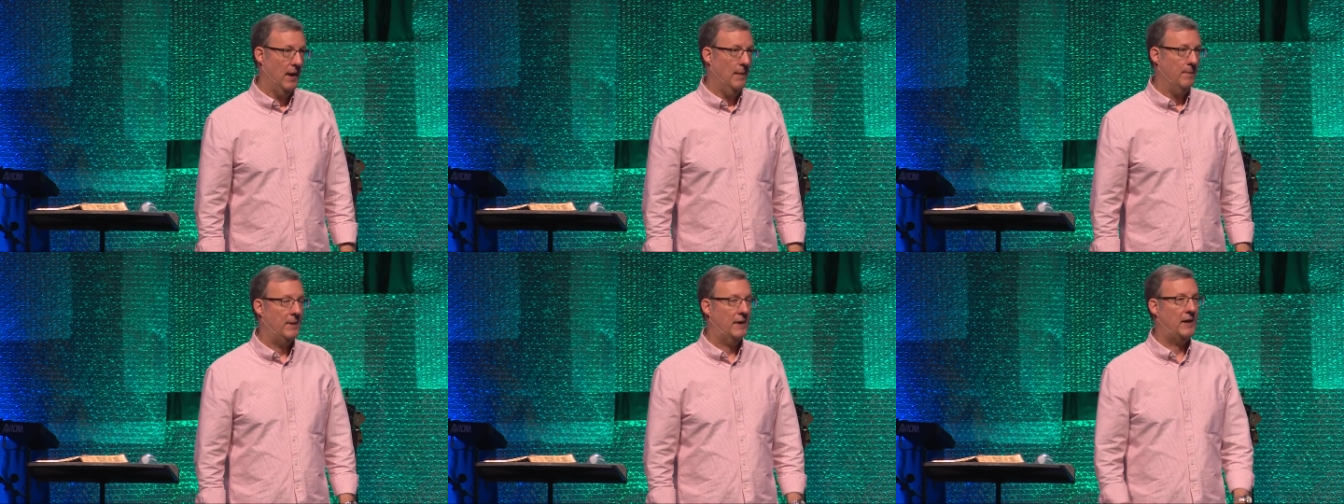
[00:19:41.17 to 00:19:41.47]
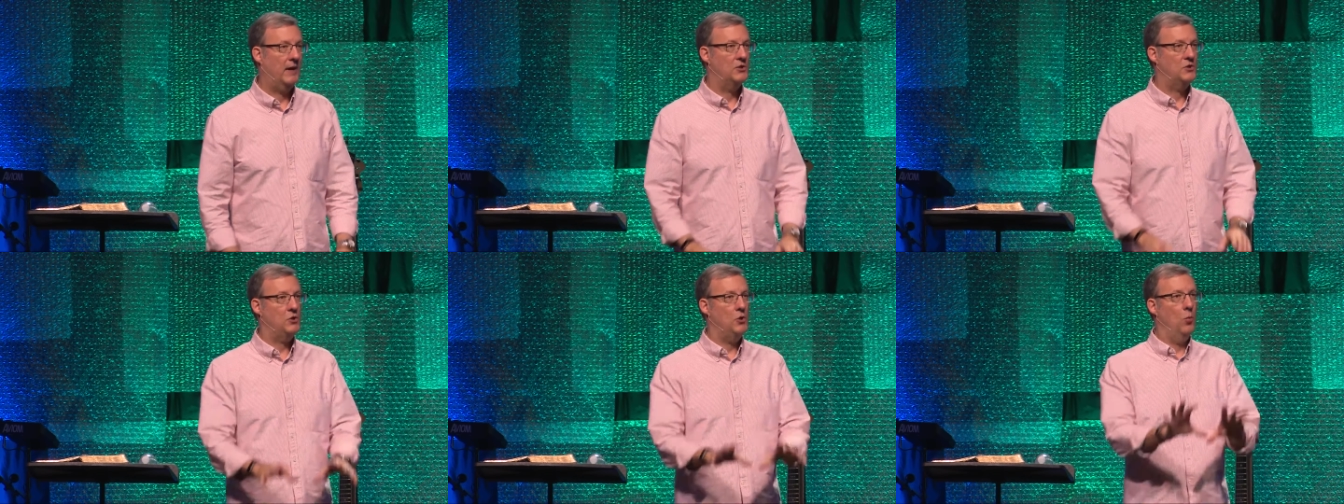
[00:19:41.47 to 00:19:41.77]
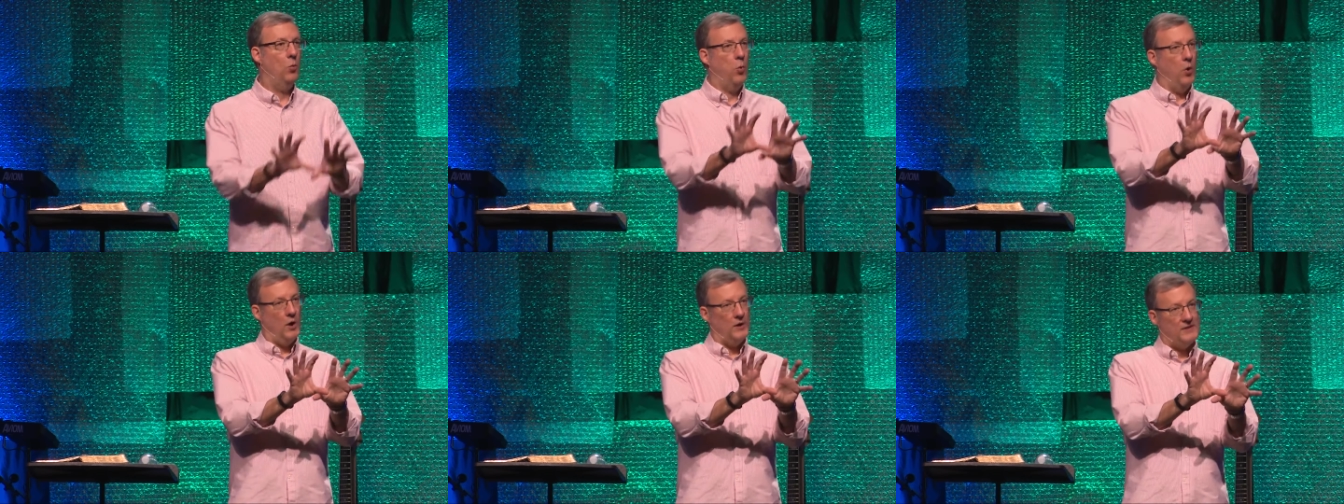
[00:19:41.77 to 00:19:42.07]
Because you
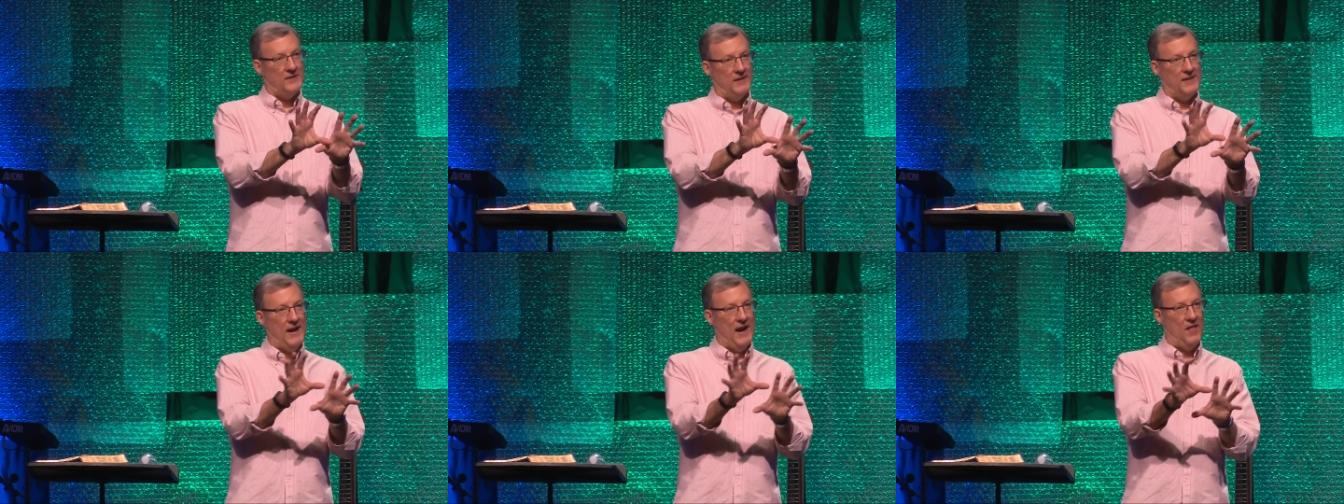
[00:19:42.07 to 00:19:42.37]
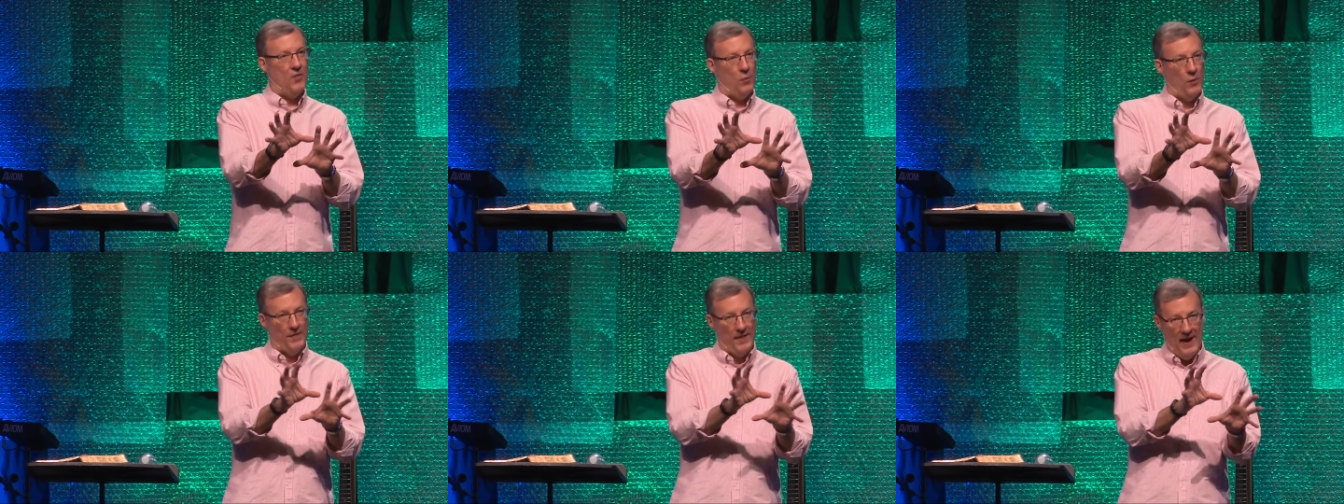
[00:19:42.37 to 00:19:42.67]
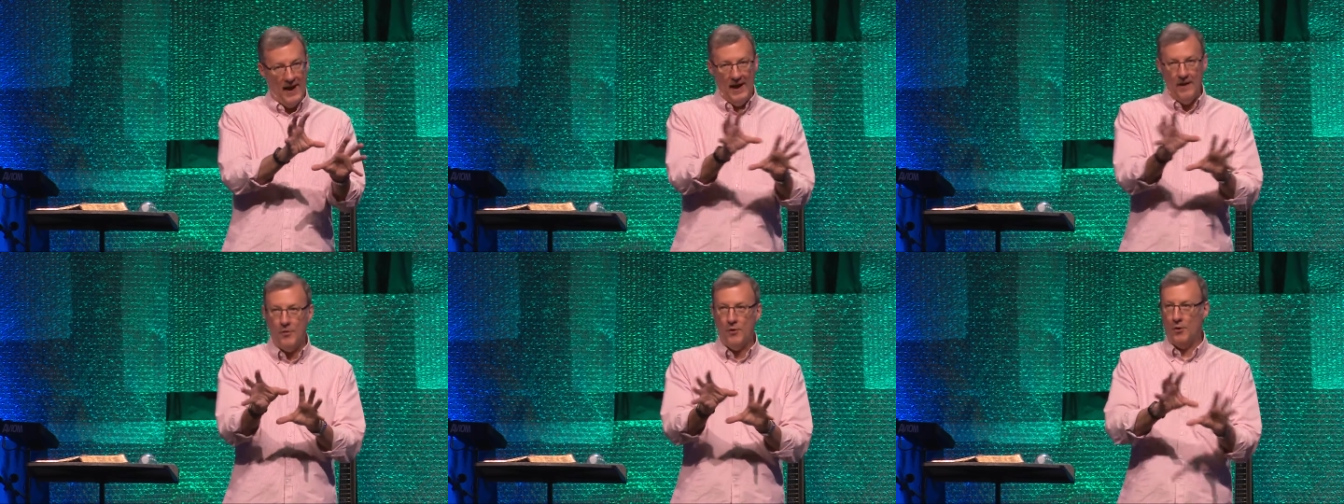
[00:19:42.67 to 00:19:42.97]
work together with
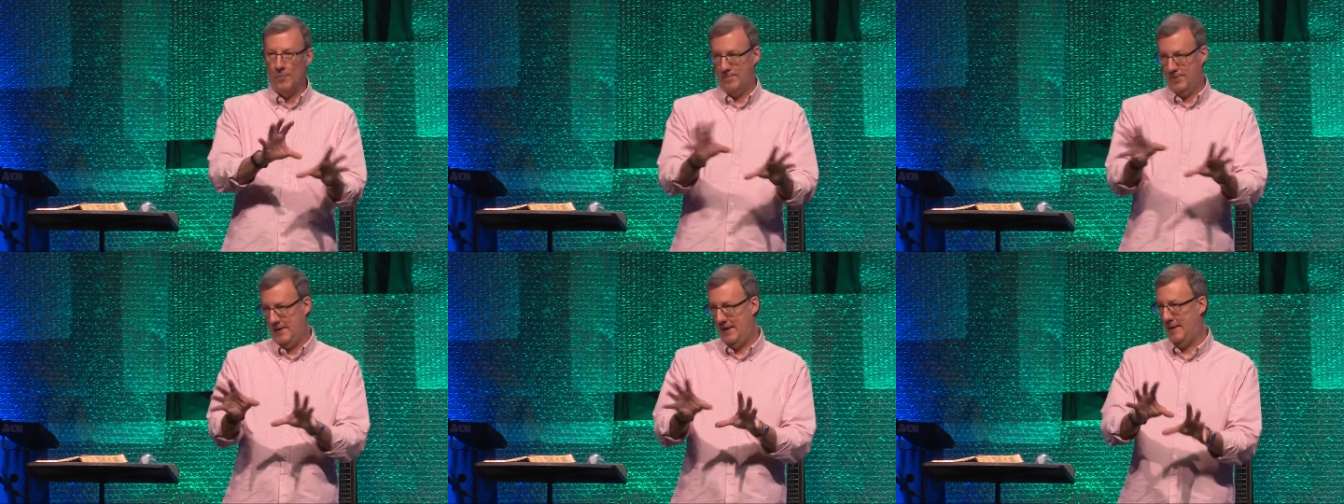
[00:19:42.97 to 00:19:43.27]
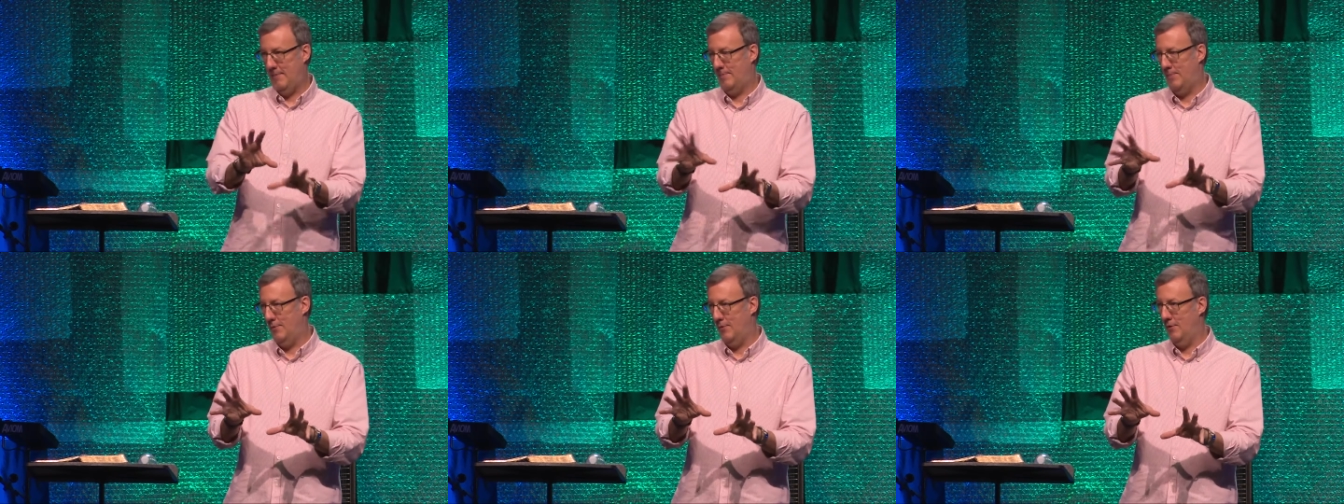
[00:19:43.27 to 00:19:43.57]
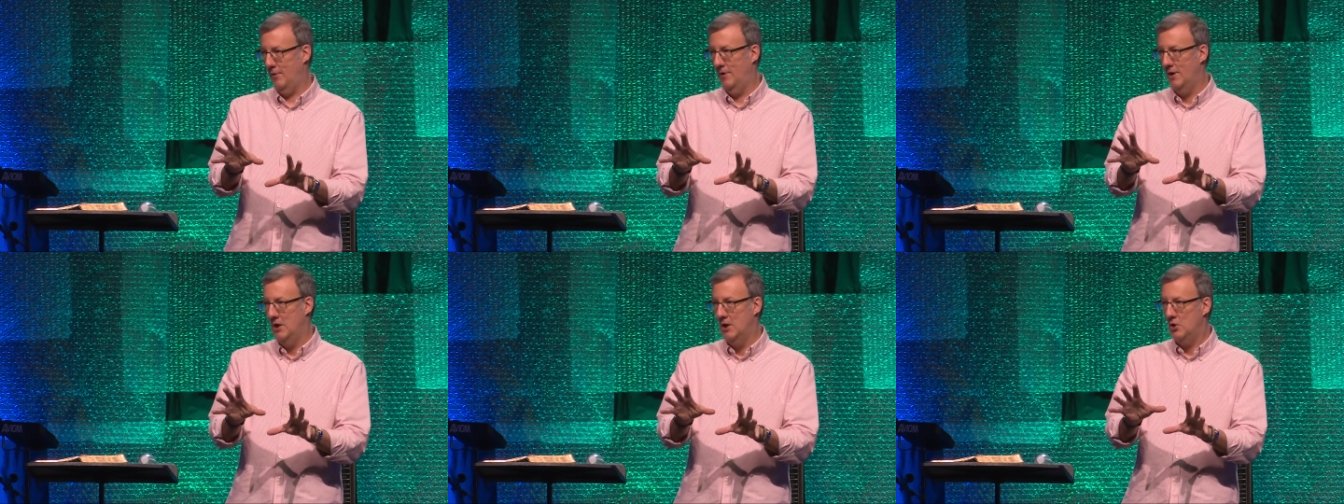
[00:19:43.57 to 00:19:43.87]
other
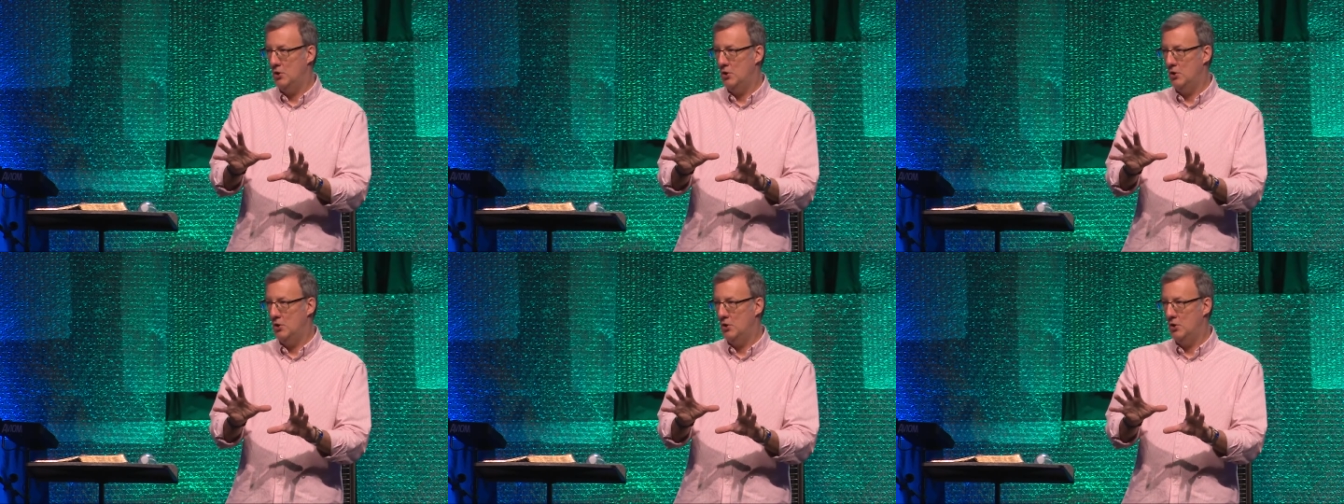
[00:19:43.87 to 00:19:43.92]
people,